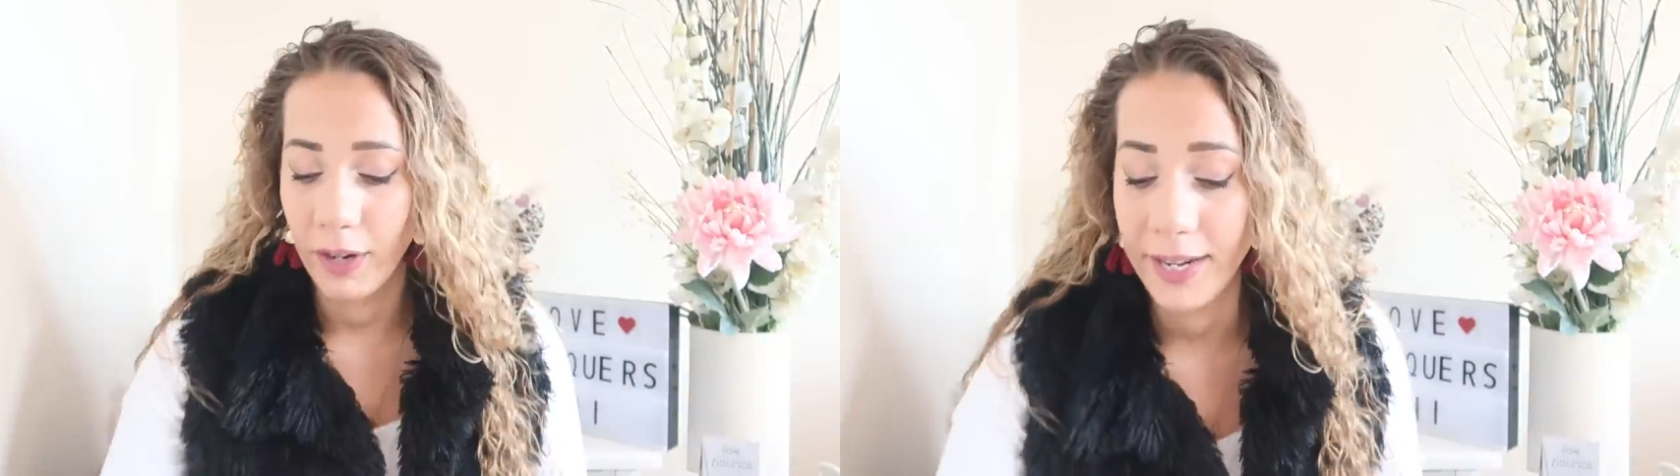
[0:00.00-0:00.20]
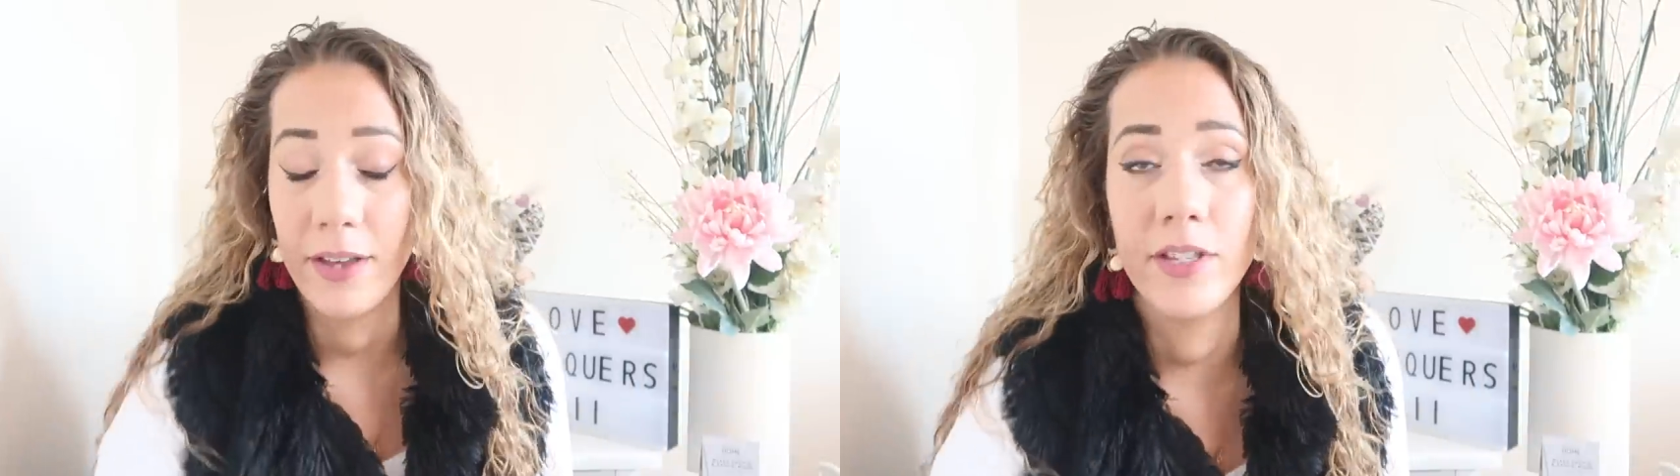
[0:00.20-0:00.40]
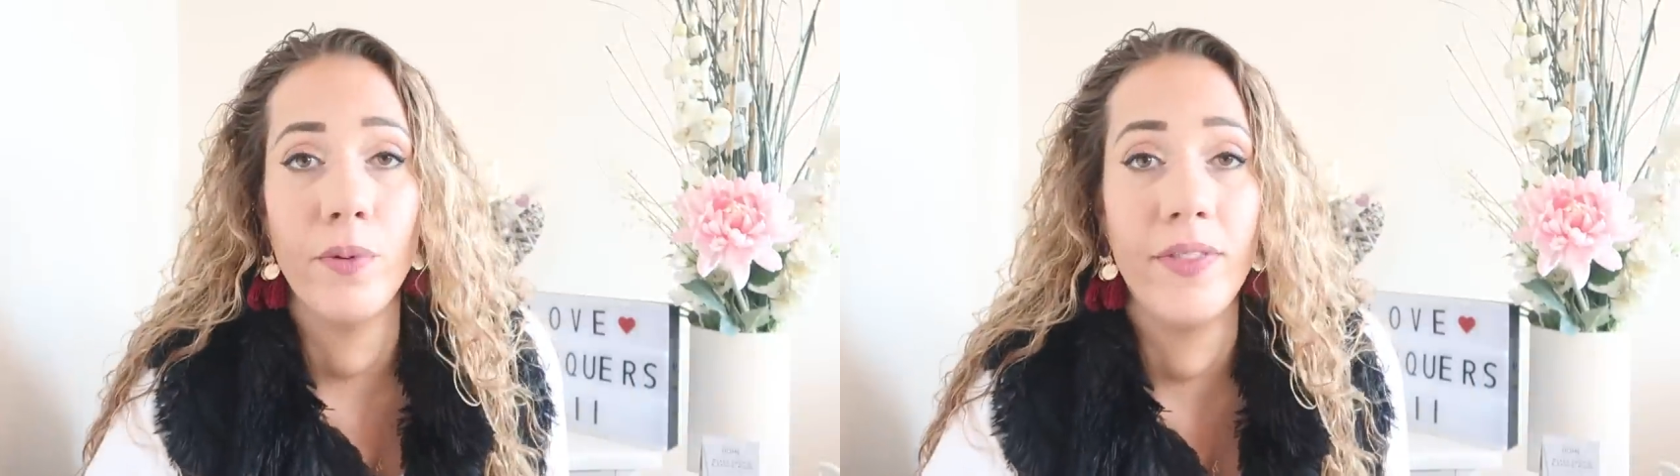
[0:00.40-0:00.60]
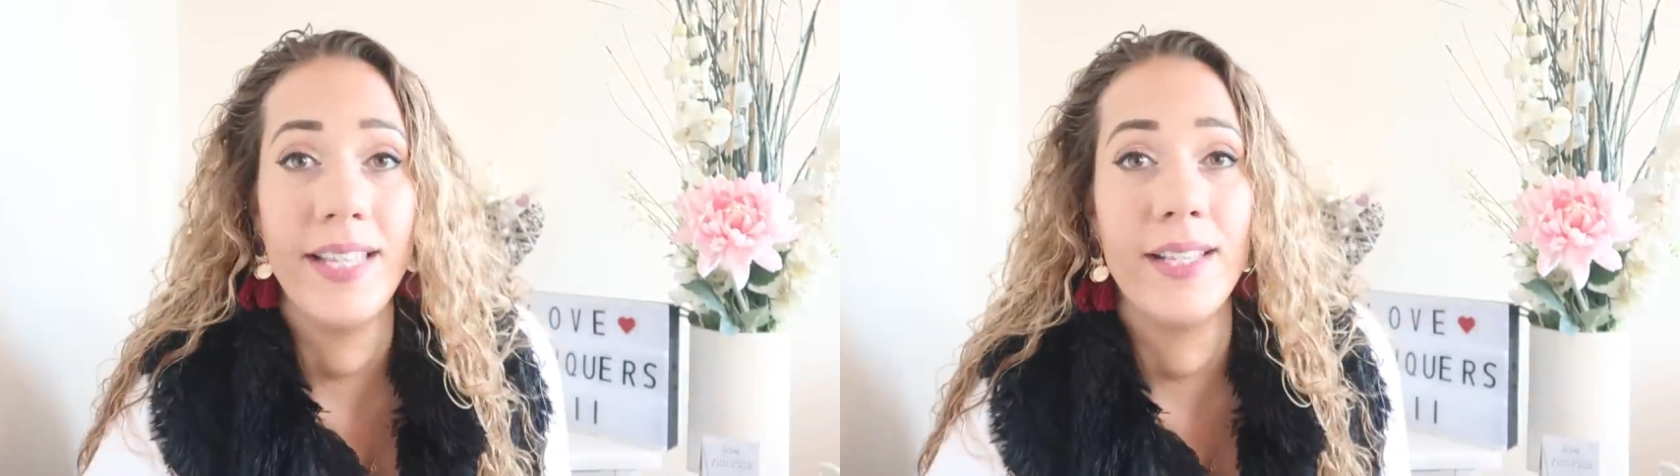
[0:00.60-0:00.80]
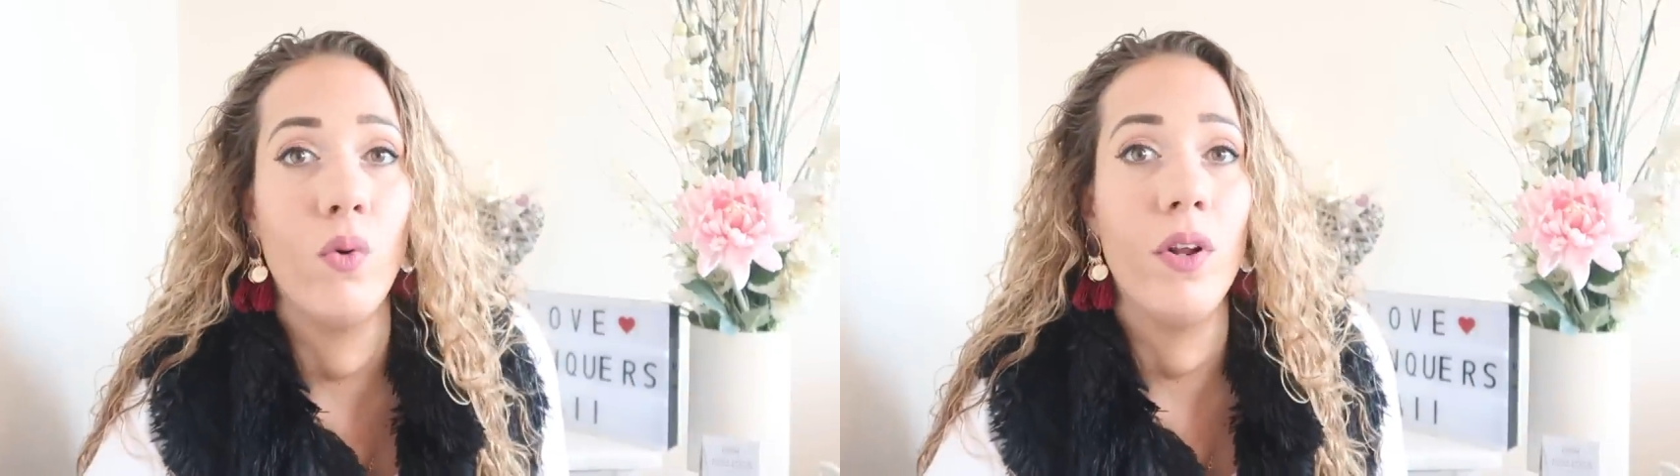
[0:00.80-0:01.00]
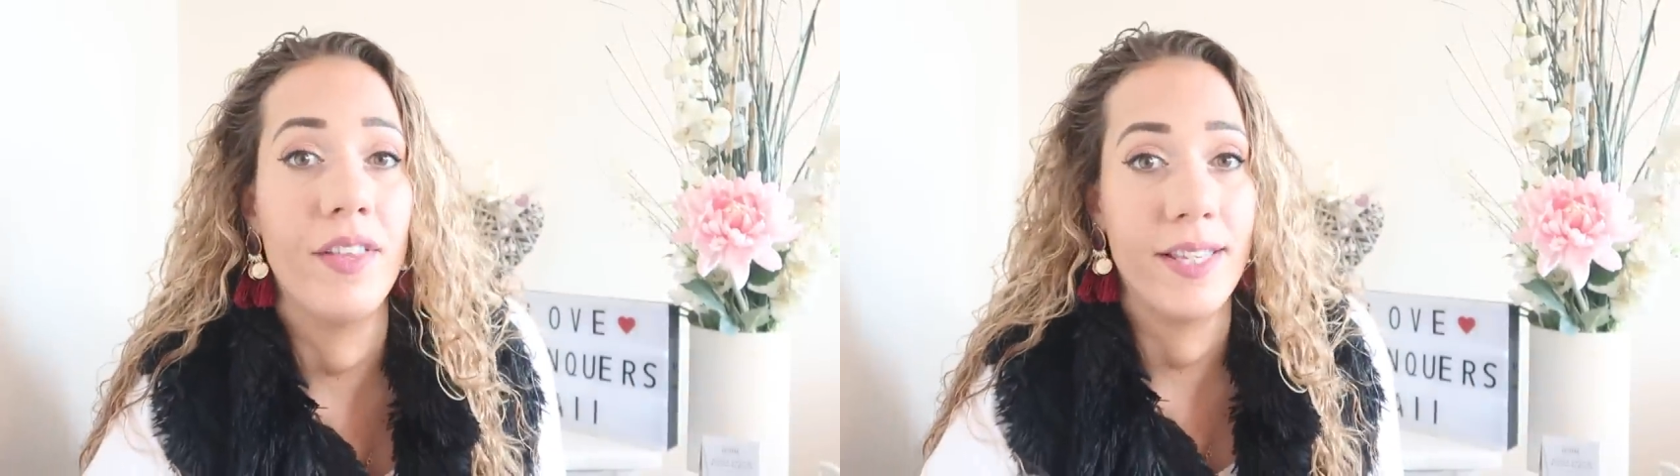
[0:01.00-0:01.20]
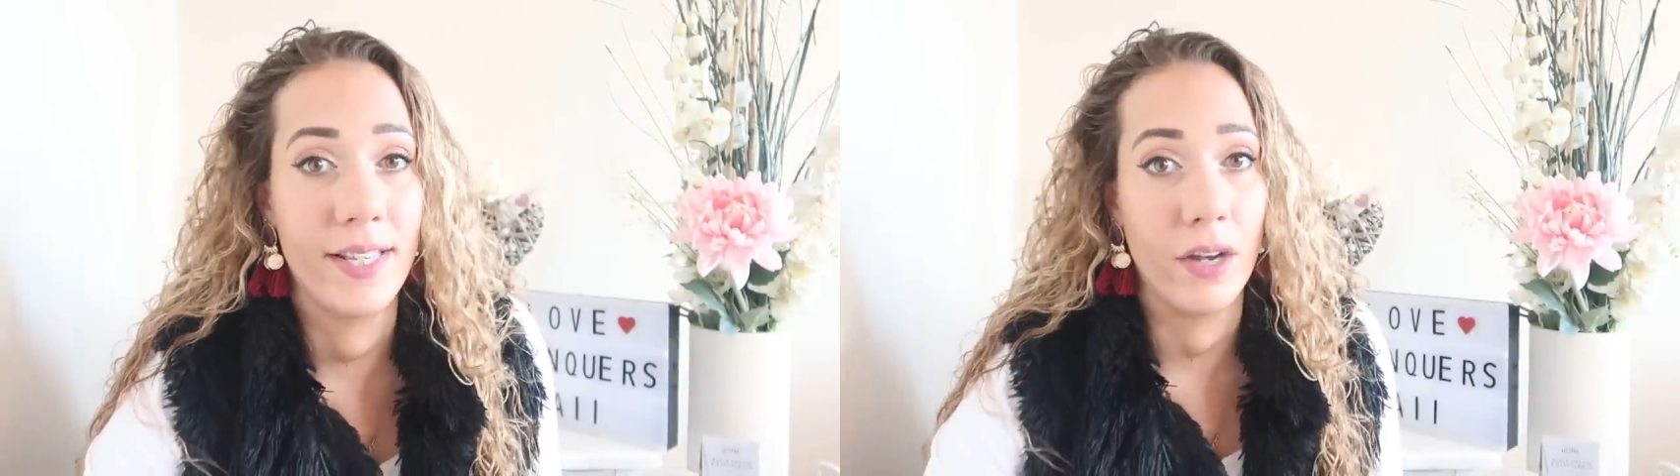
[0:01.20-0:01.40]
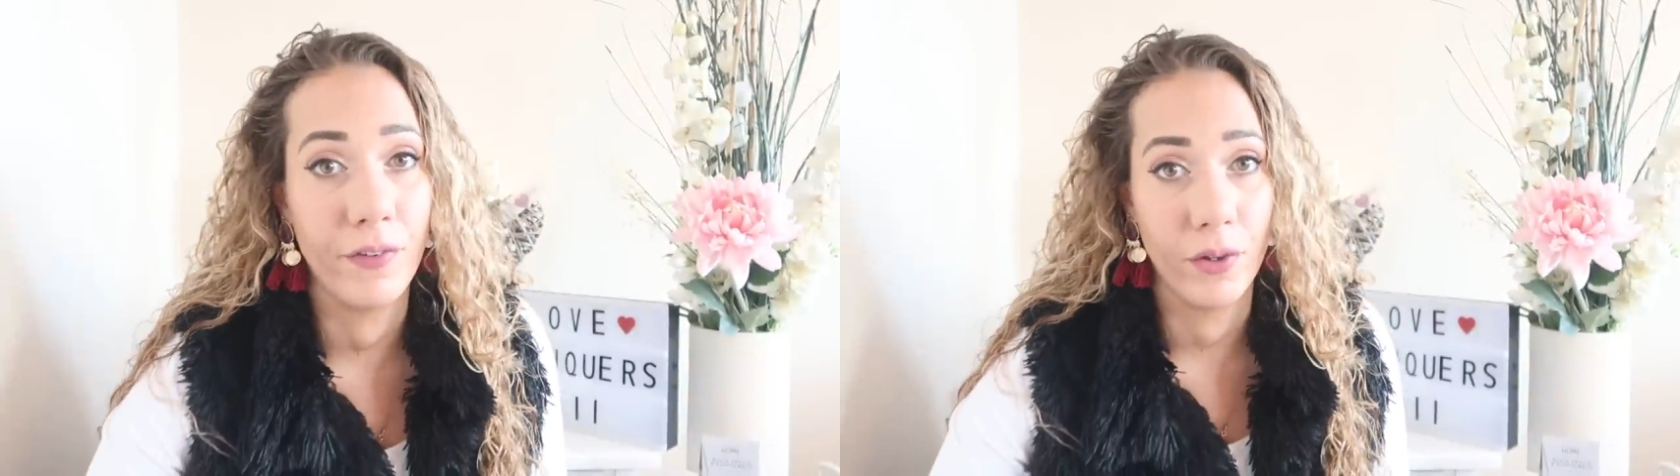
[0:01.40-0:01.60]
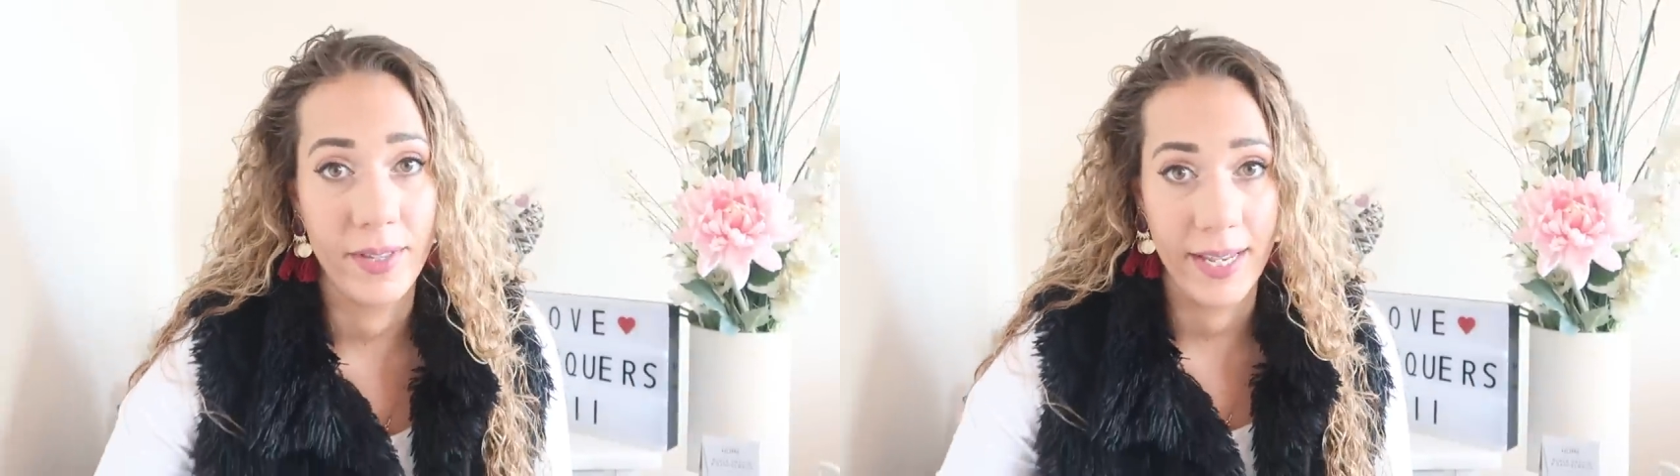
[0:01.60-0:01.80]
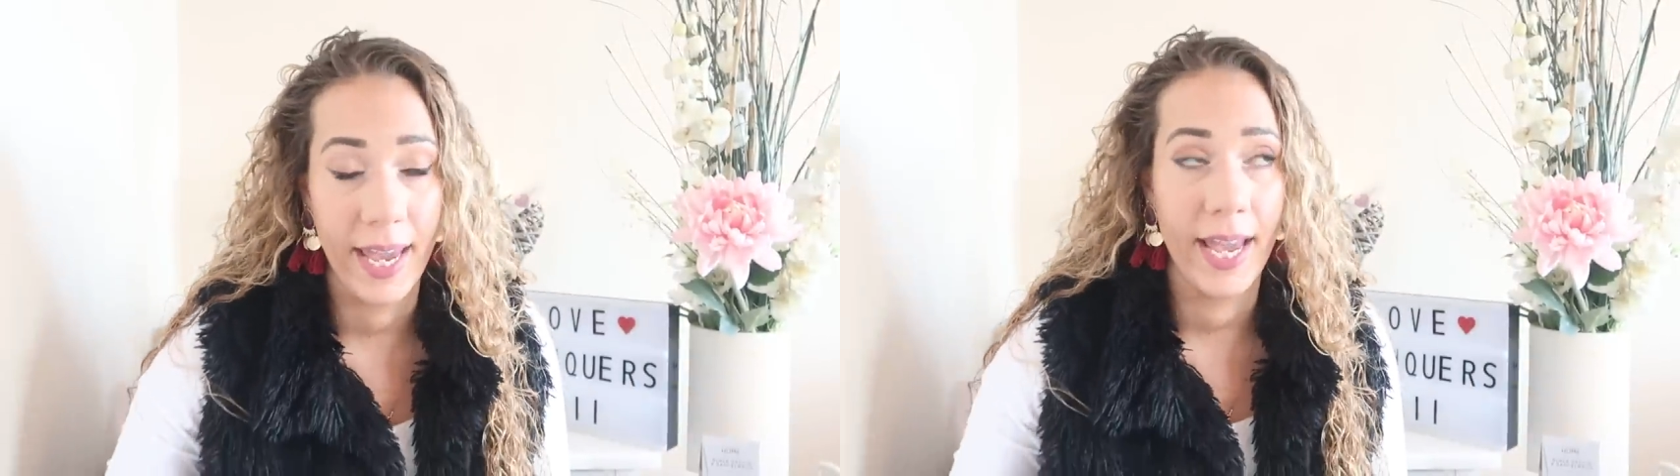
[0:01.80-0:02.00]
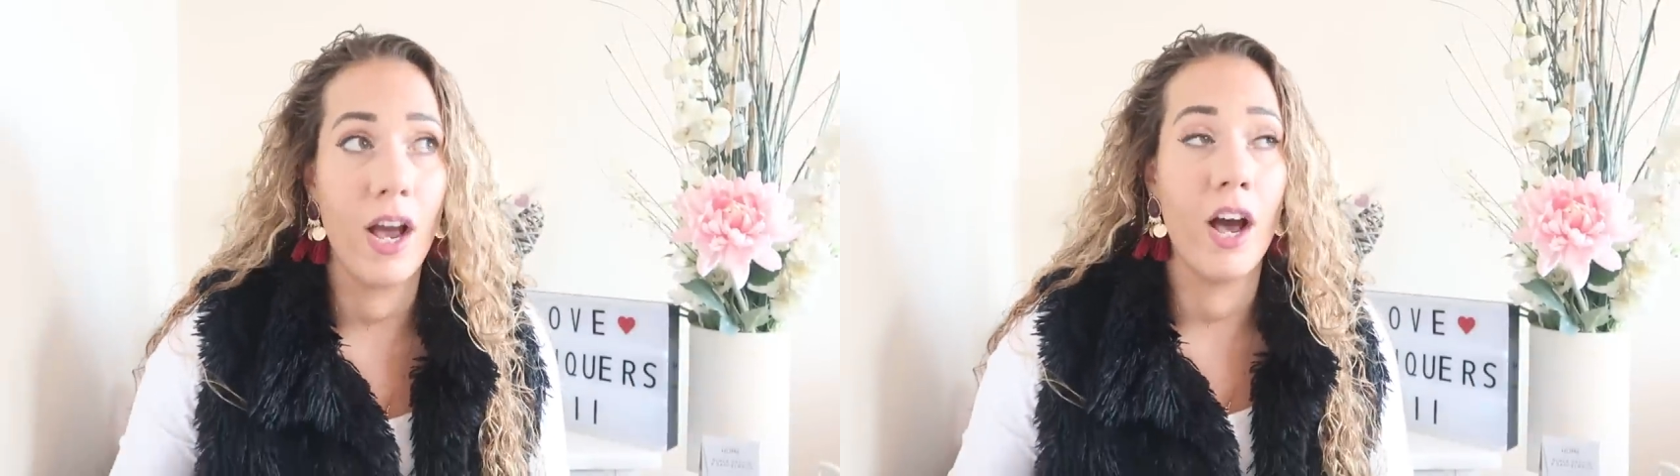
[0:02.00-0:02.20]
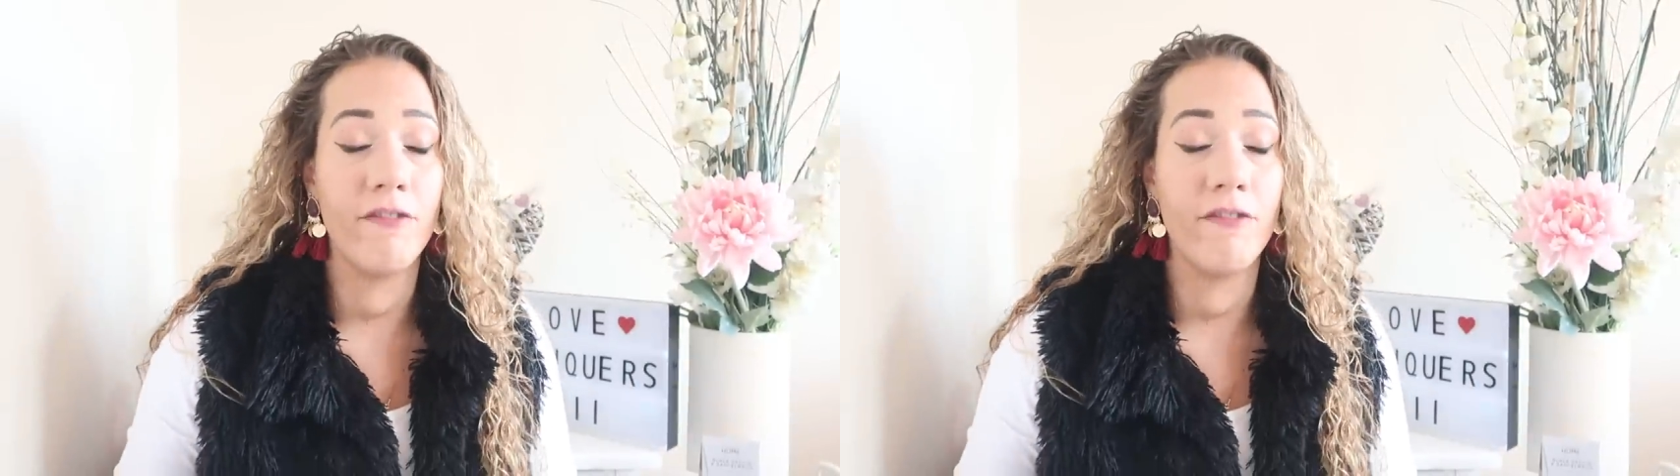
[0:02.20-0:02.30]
Right now, so this, all of this stuff you're seeing,